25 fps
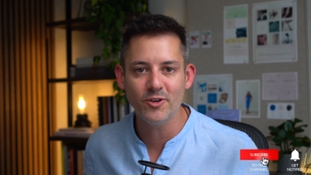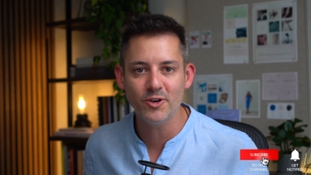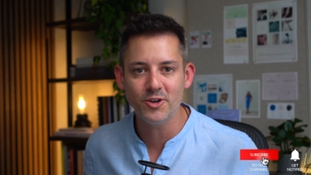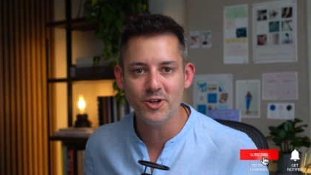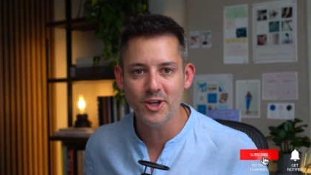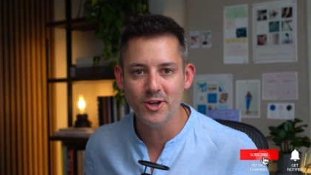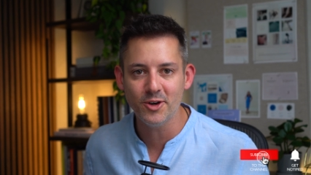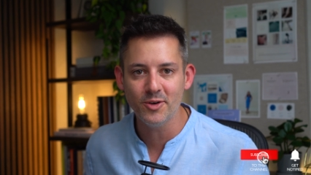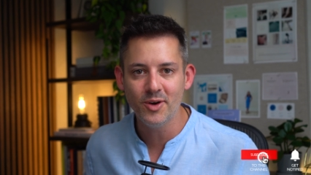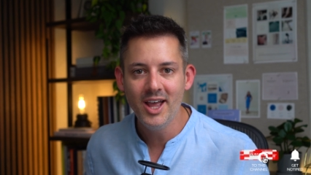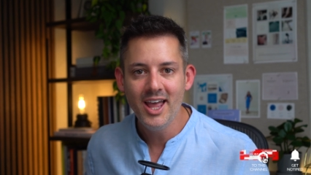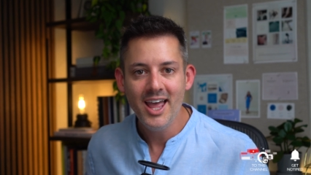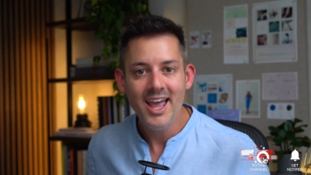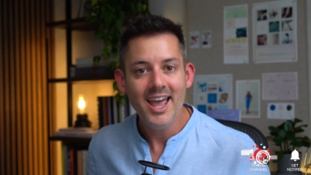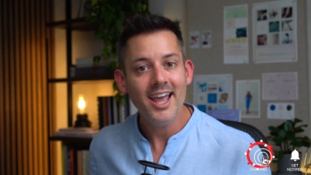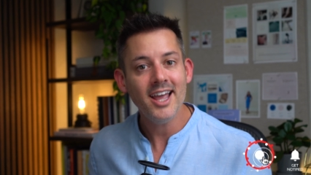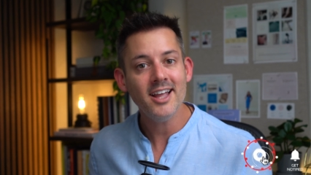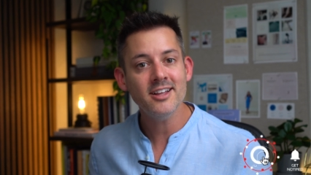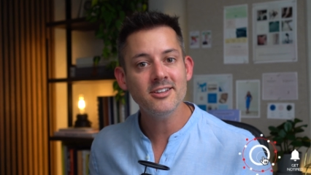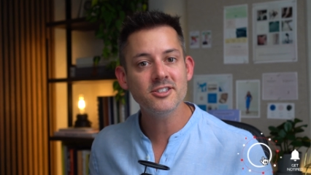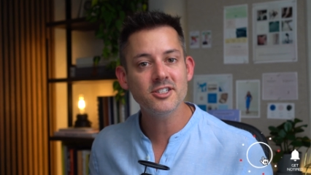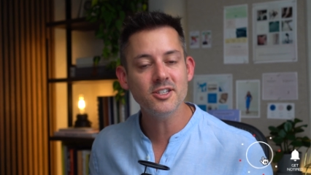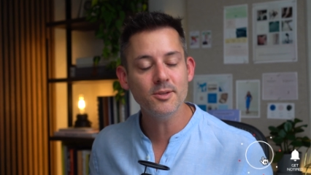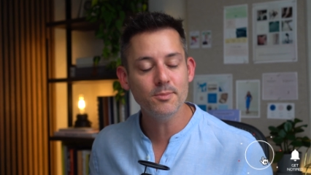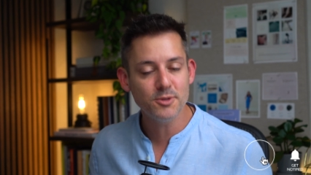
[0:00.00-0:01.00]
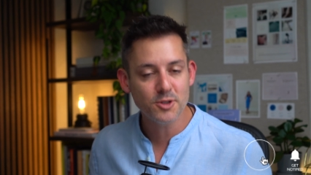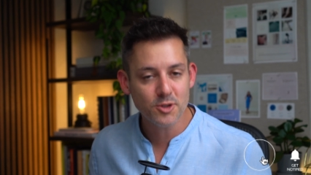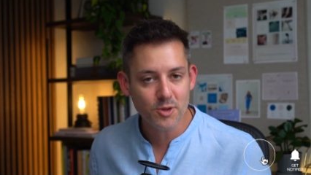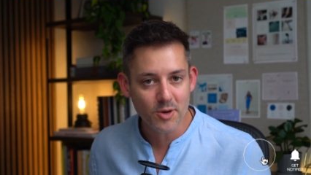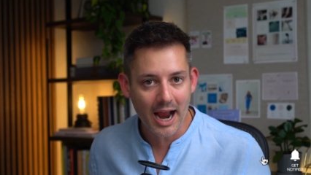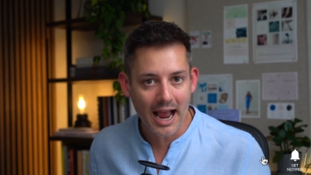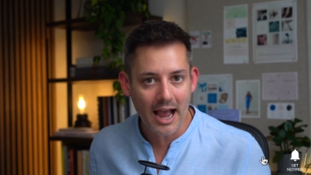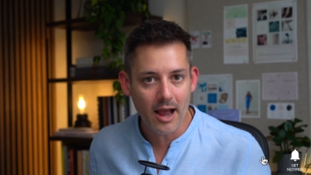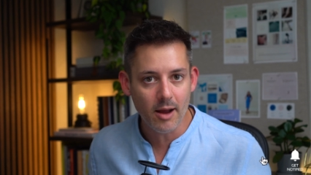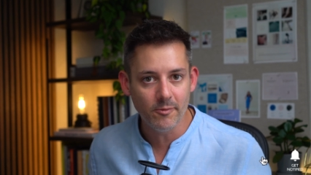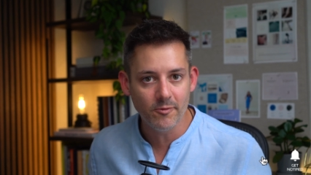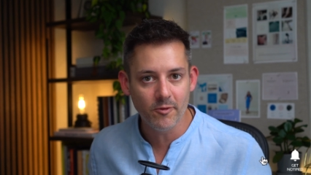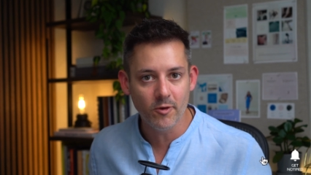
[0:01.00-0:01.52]
for you, and
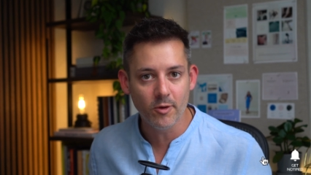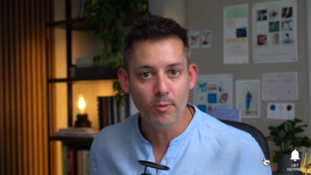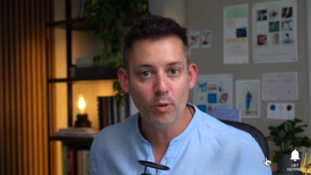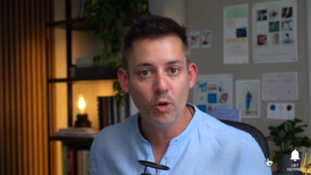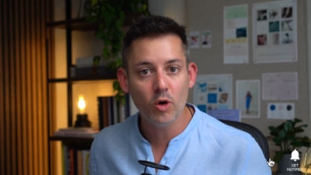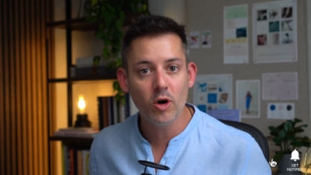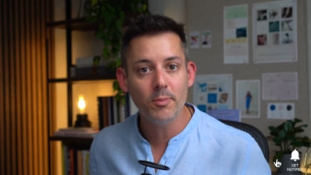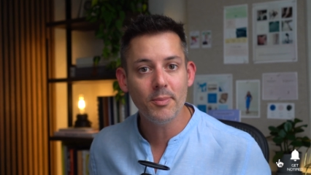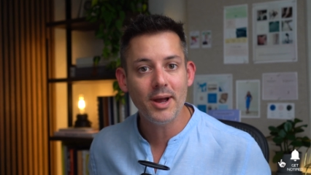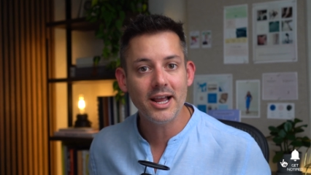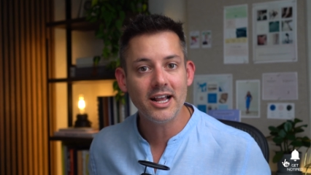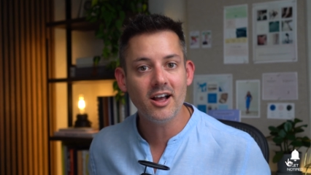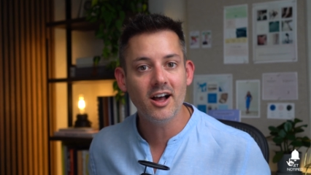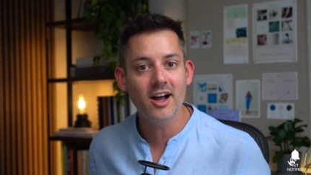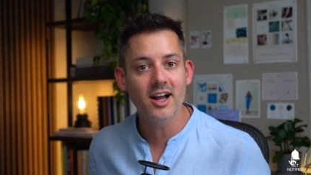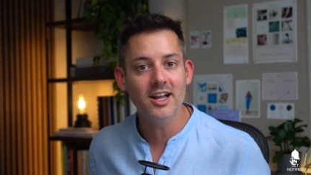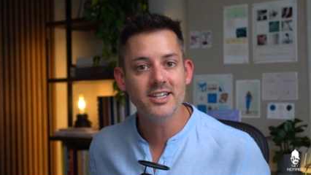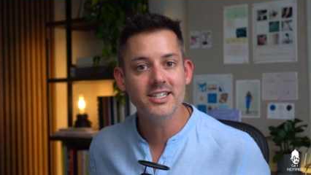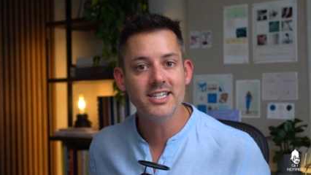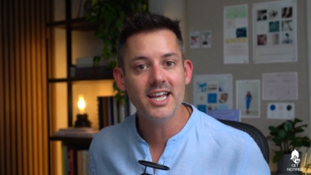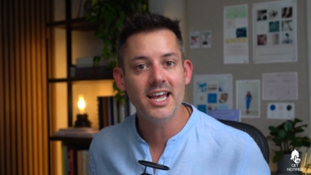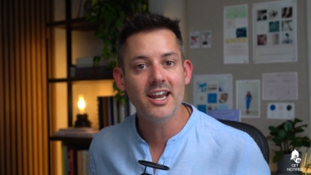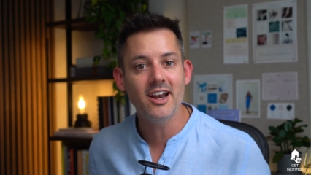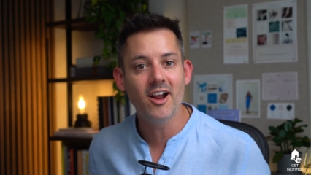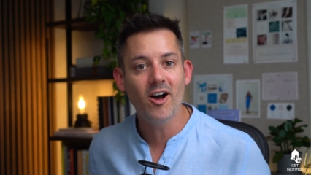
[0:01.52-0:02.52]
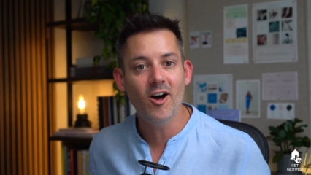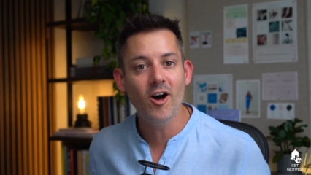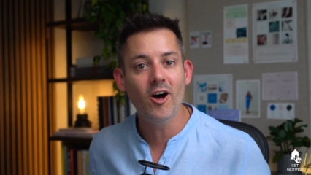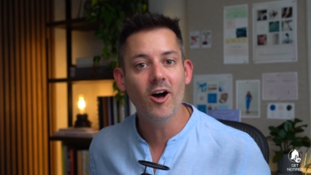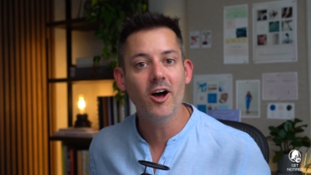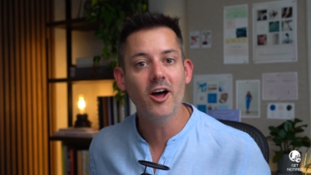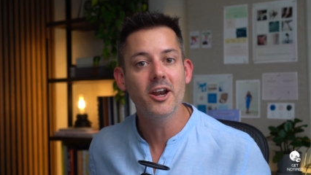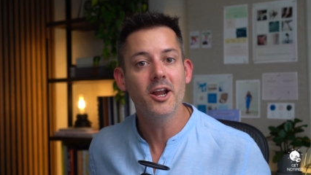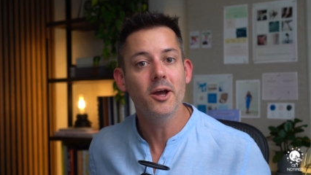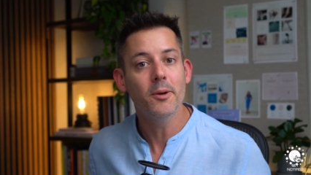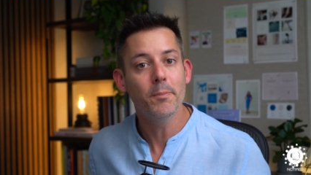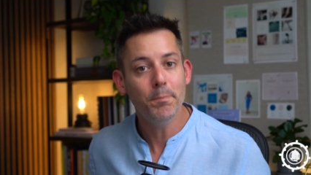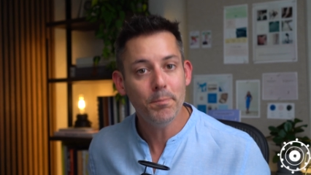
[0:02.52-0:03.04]
subscribe for more of my content
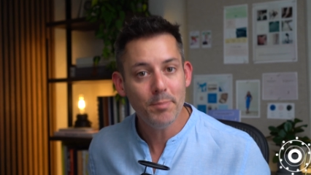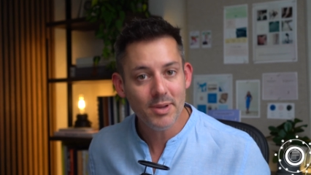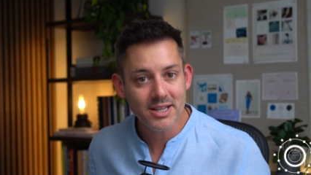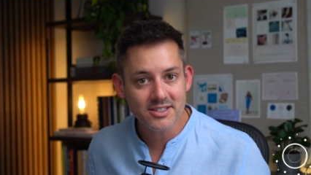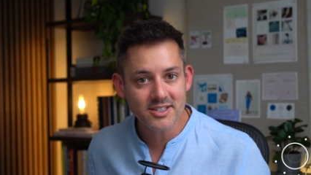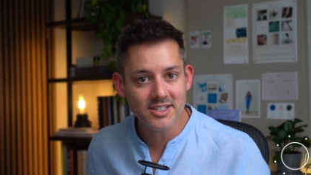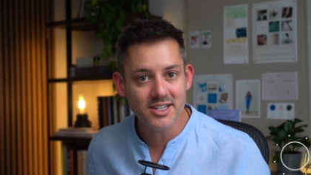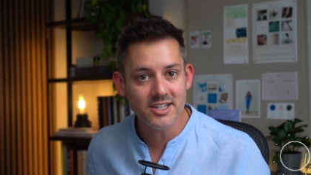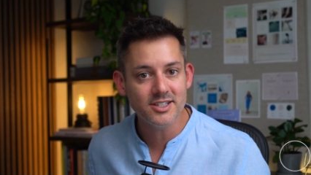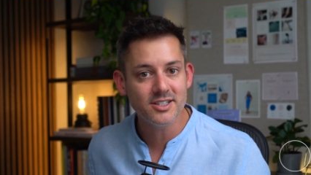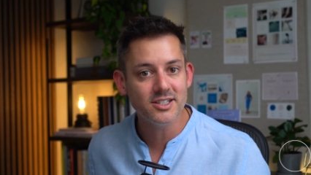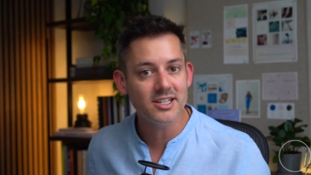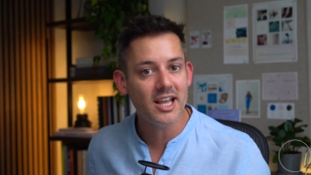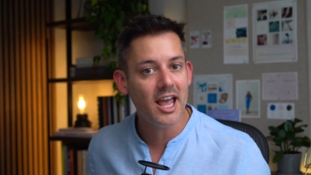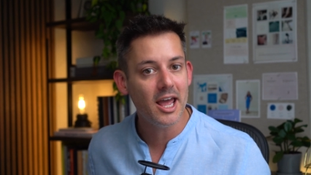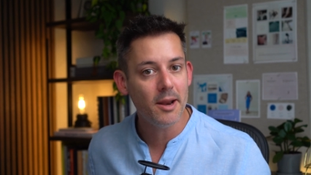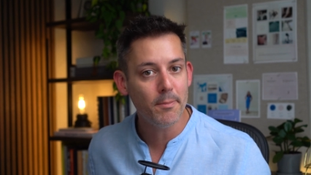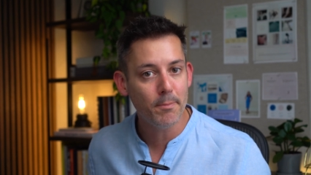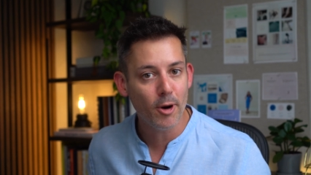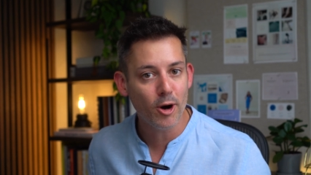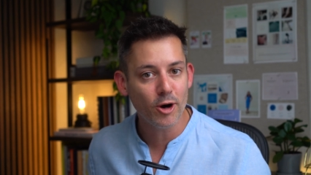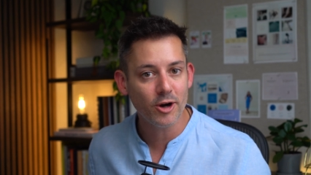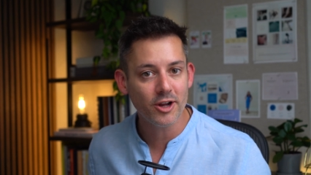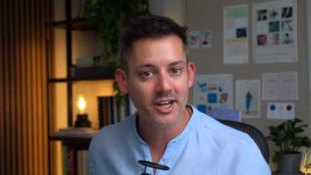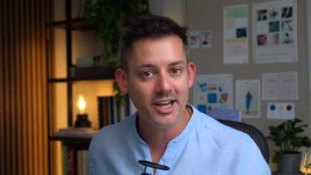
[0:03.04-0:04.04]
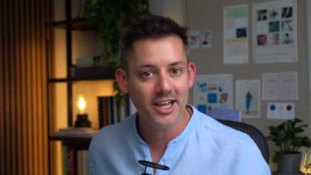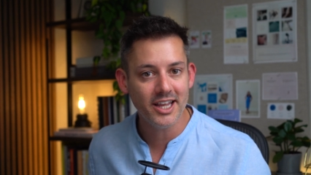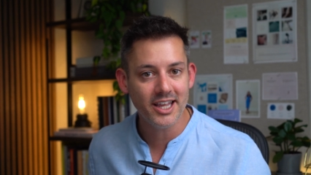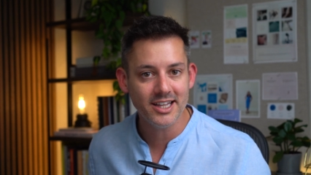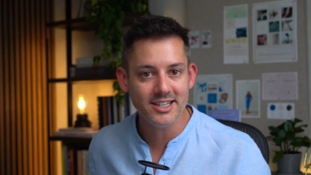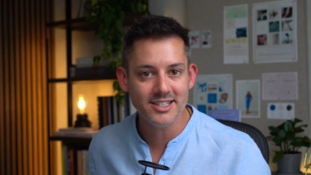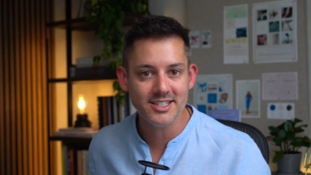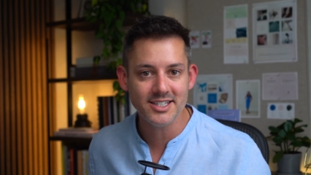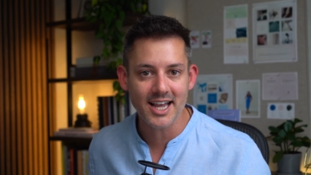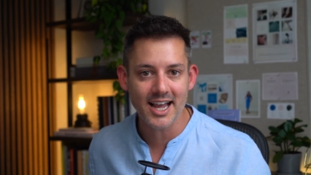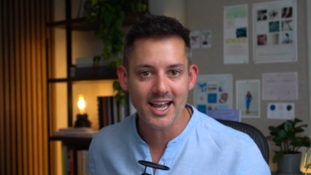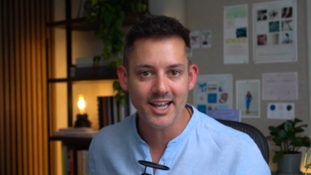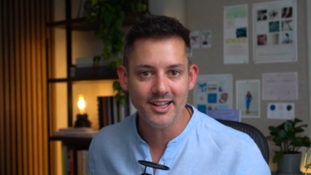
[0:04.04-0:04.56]
on business and marketing
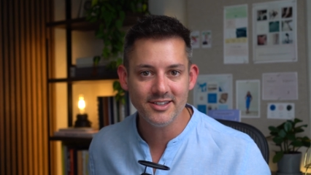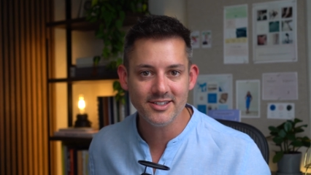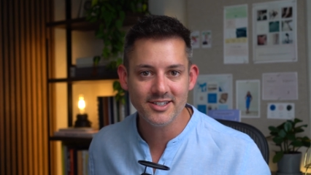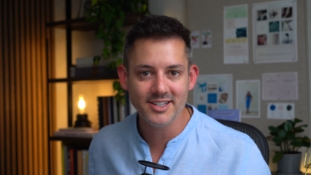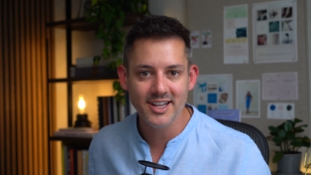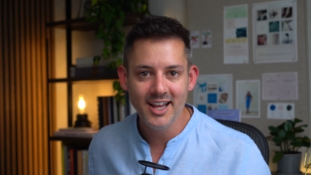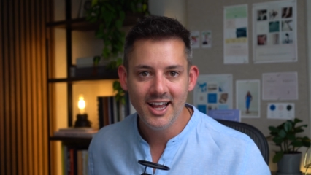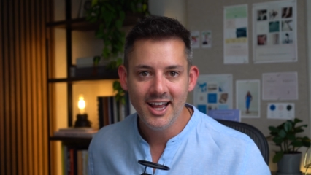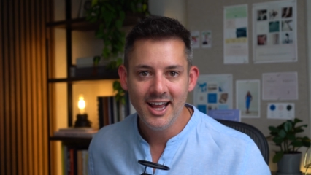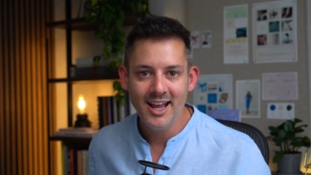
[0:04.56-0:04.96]
insights.